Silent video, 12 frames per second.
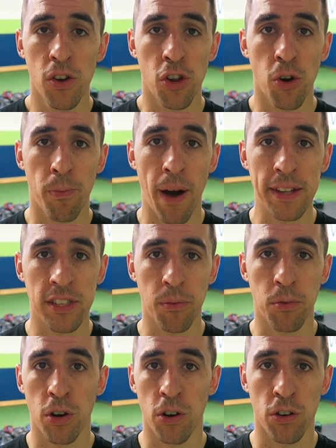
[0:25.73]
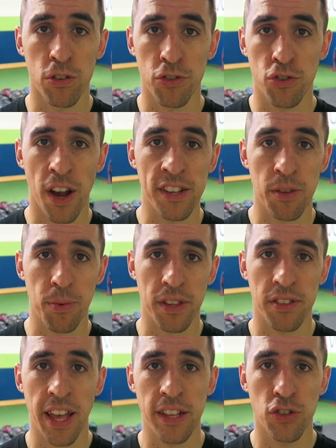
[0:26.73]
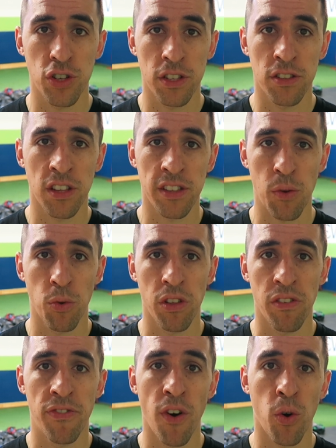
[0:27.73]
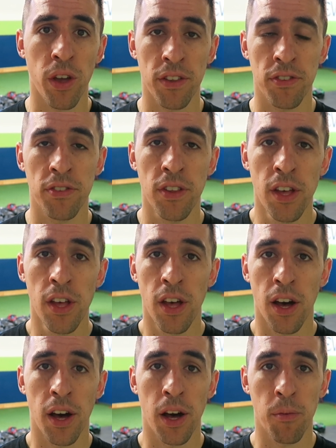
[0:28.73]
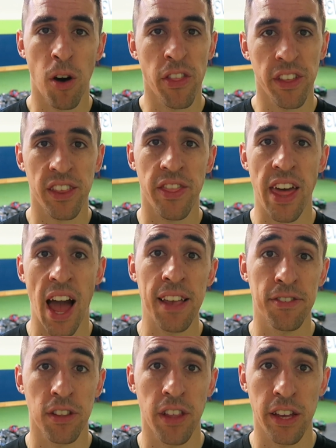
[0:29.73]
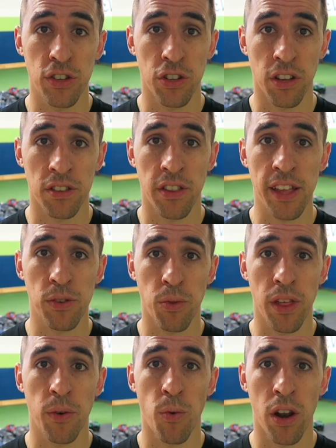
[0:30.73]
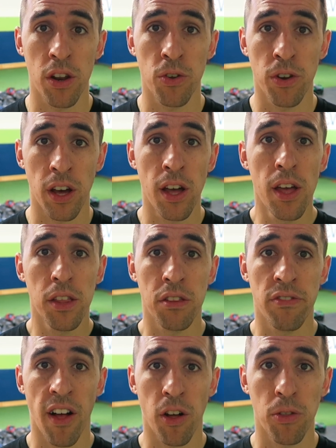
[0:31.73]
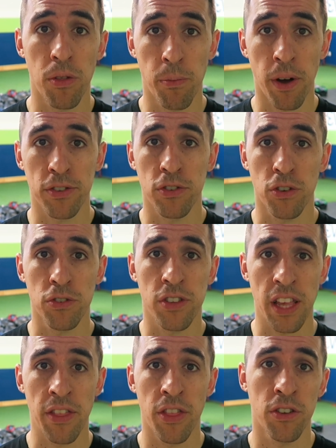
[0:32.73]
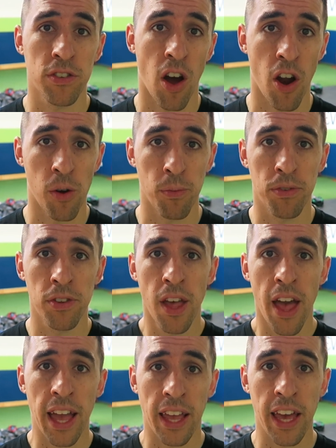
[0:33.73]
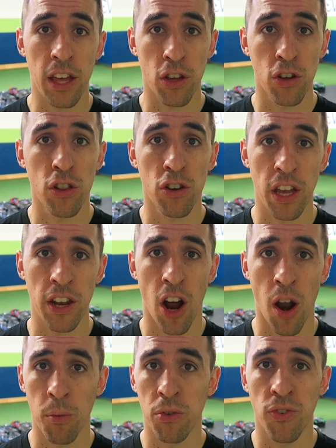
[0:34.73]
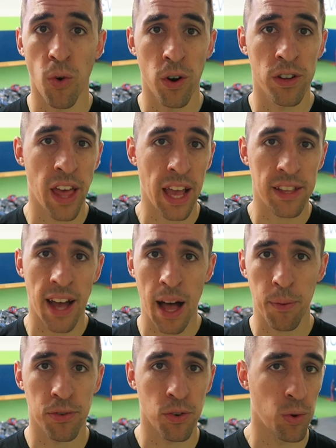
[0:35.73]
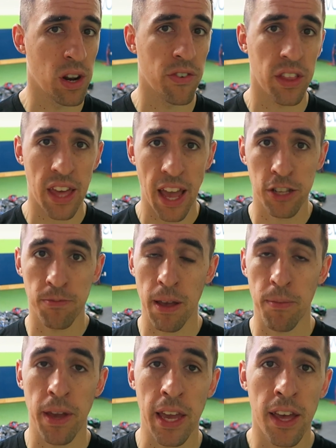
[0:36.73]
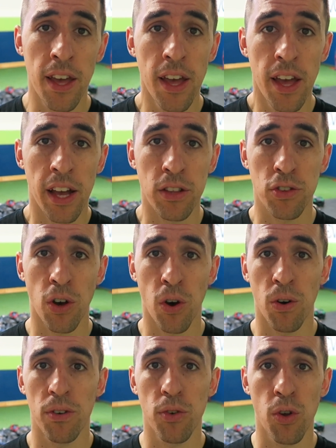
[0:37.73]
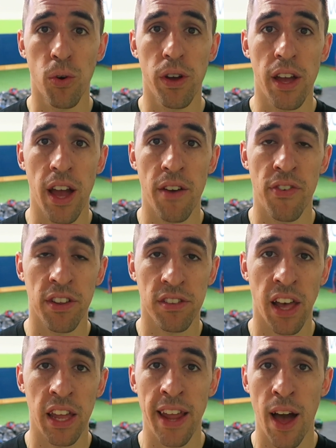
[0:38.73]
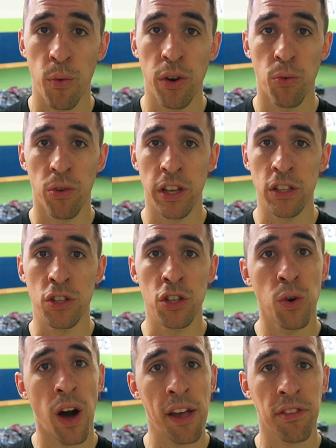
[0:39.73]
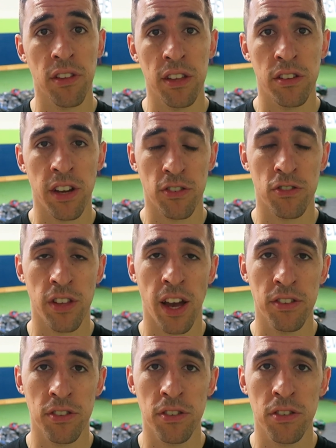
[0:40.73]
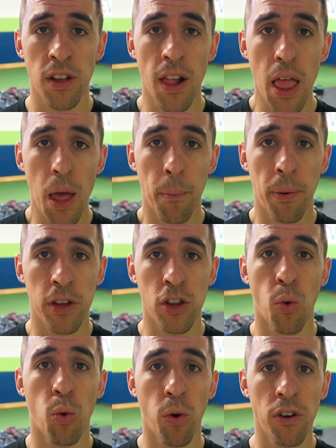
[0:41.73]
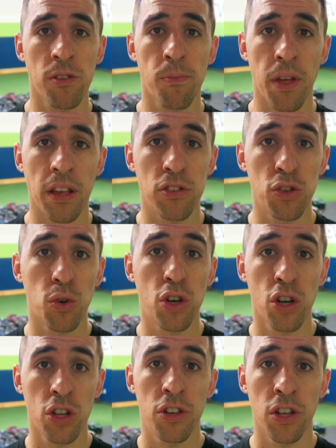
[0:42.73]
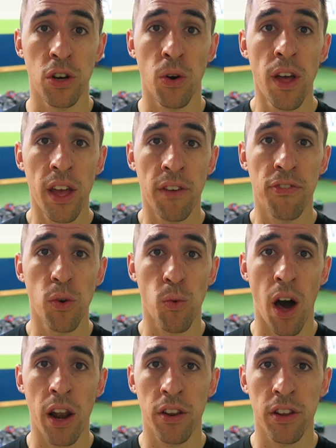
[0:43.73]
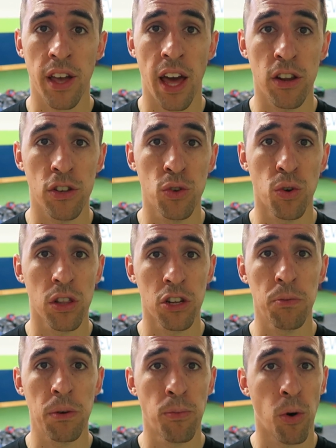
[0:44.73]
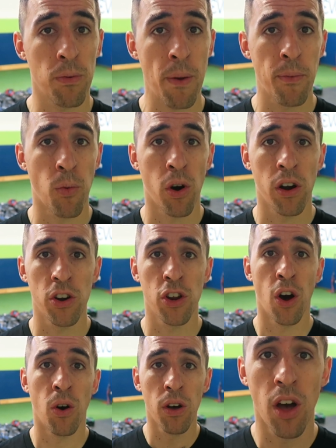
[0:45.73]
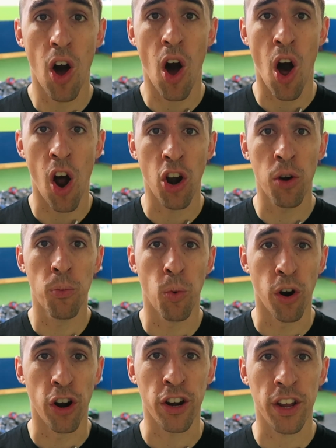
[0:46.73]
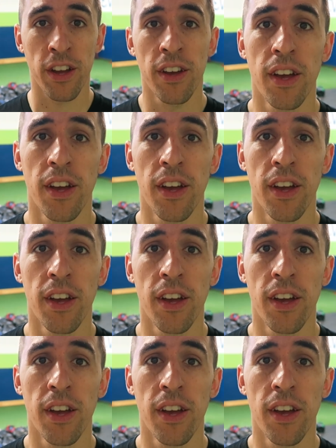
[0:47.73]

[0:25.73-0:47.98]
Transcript: You know, bicep curls, tricep extensions, things that really focus on that isolation, because that's what they want to do to develop muscles in those arms and get good-looking arms for tank tops or whatever the case may be. And so, you know, at Fitness Lying Down, we don't really do isolation exercises, but you know, what are some things you could do if you wanted to kind of do a little bit more, maybe more, you know, arm work?